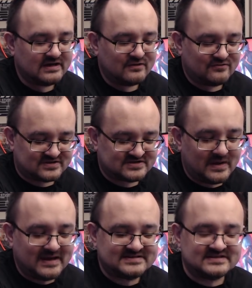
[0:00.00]
for
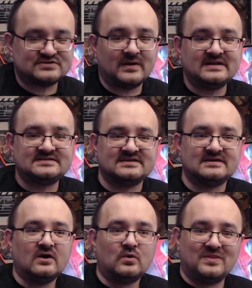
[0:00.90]
2020
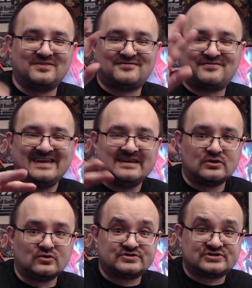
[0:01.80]
with the
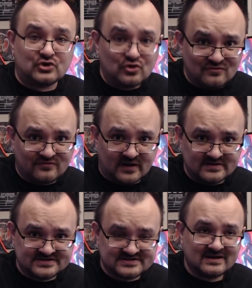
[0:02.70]
final two
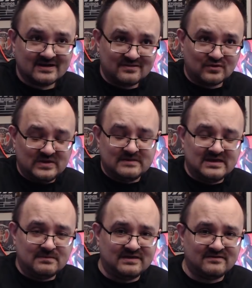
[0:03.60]
fronts that we
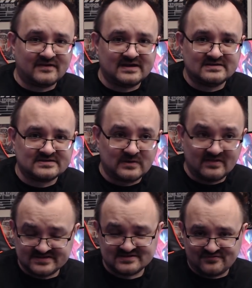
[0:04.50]
may be fighting as well.
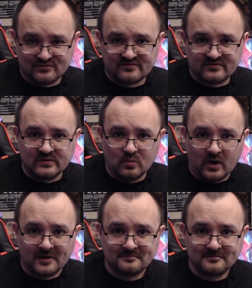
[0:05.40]
This is a four-front war.